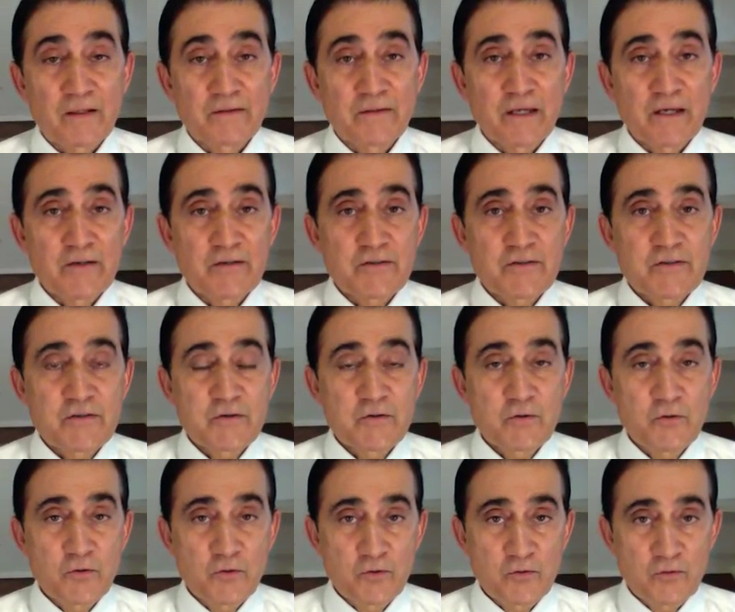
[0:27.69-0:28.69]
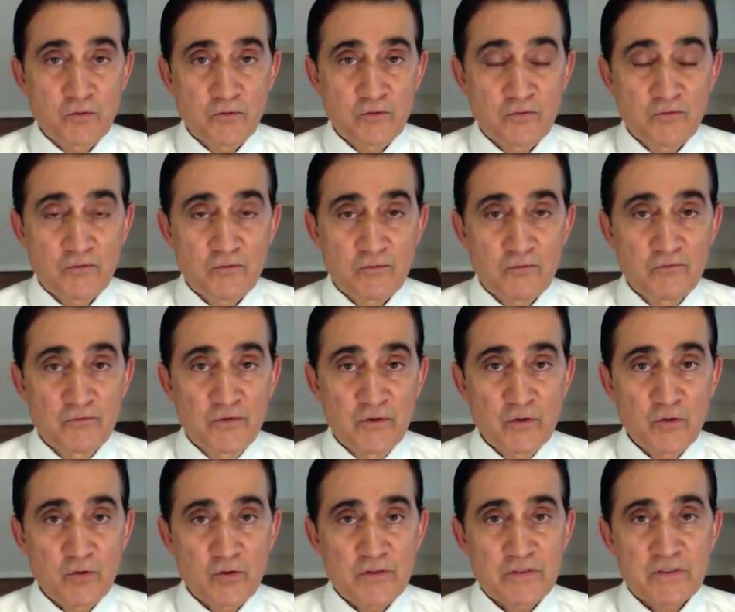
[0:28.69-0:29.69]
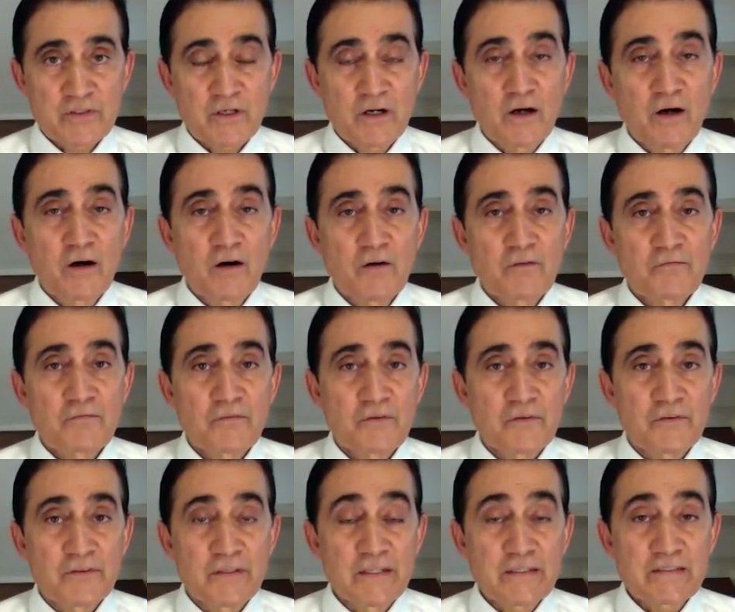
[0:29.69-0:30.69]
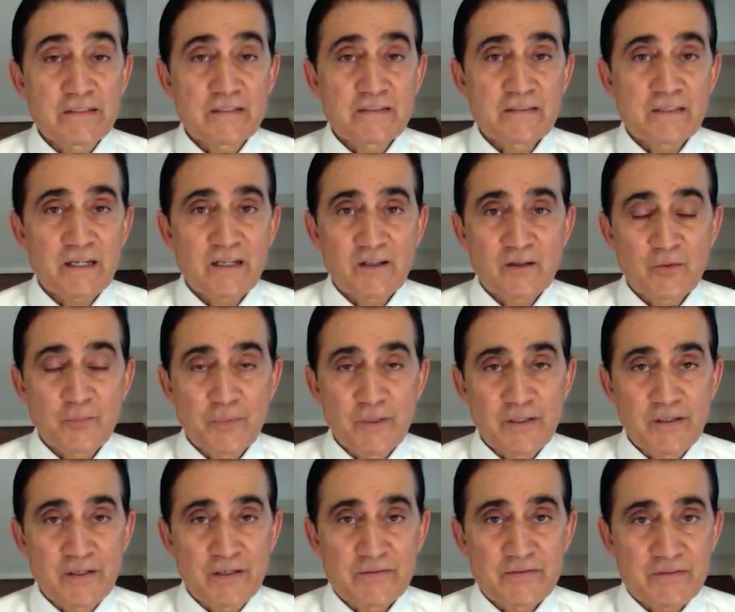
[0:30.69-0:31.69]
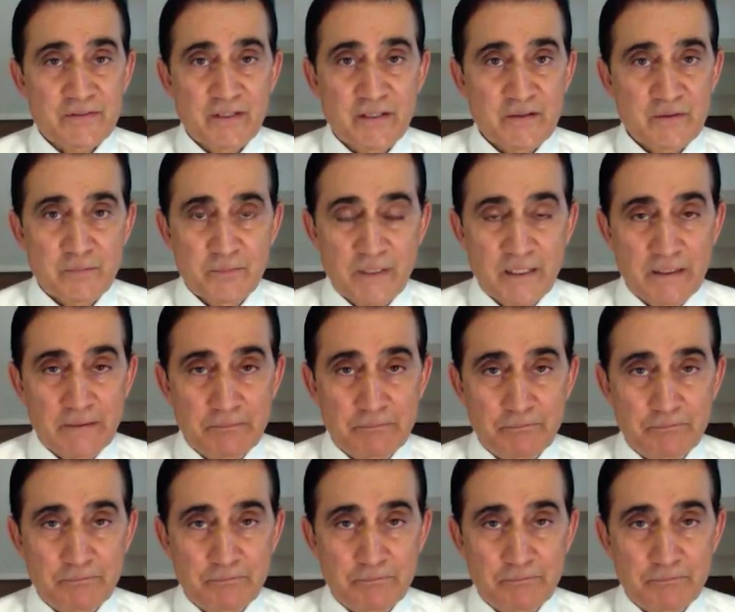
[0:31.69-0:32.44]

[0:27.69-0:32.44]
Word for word: that two viewers of this encyclopedia sent me.